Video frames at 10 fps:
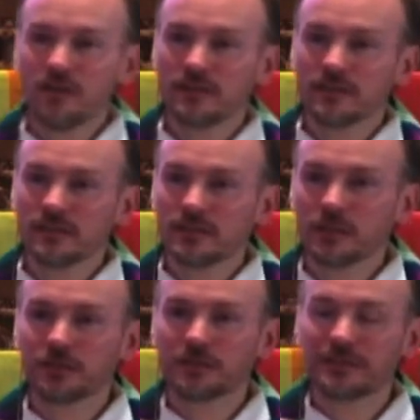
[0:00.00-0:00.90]

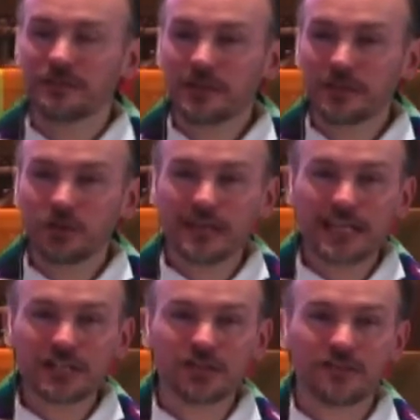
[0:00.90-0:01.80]
the very
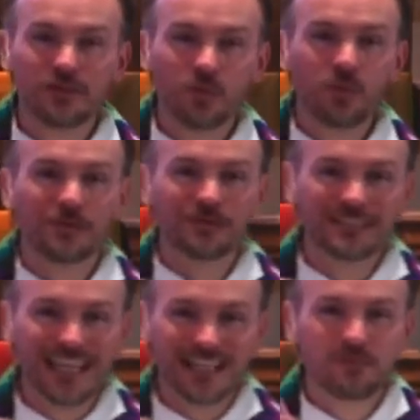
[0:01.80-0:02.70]
creation of the world
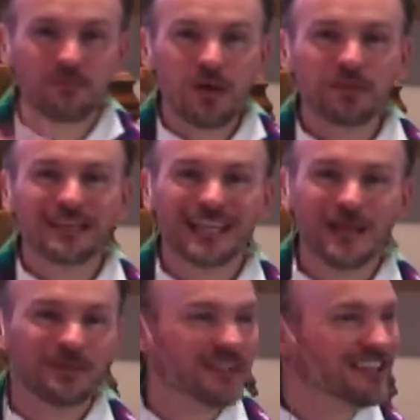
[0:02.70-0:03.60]
as bubbling up